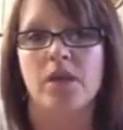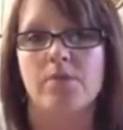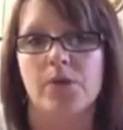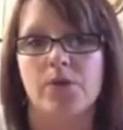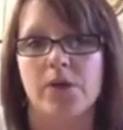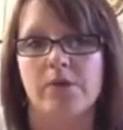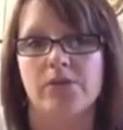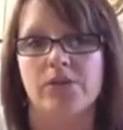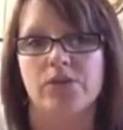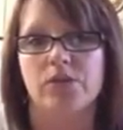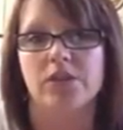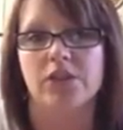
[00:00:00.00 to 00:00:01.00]
but we're able
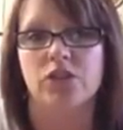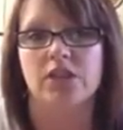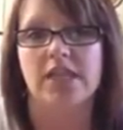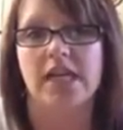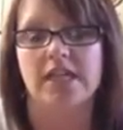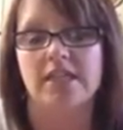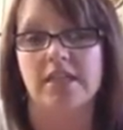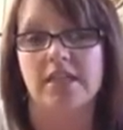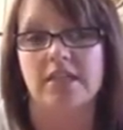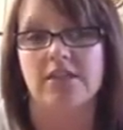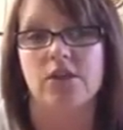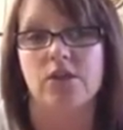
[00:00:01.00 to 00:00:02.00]
to really drill down
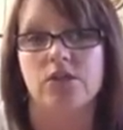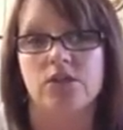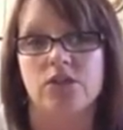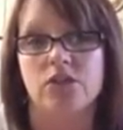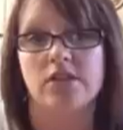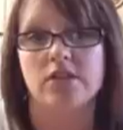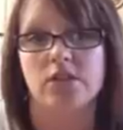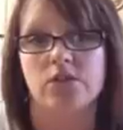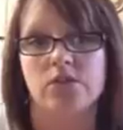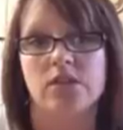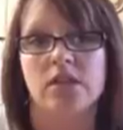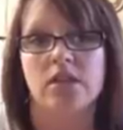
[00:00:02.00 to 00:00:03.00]
into those and address
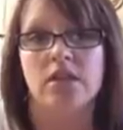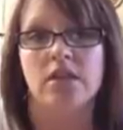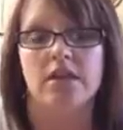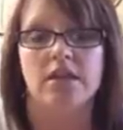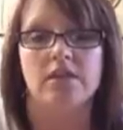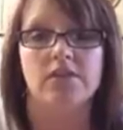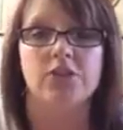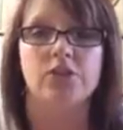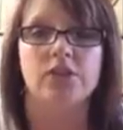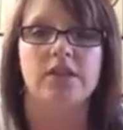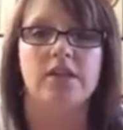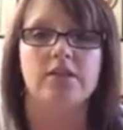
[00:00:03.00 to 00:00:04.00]
those
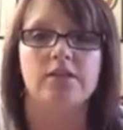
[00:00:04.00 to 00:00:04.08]
individually now.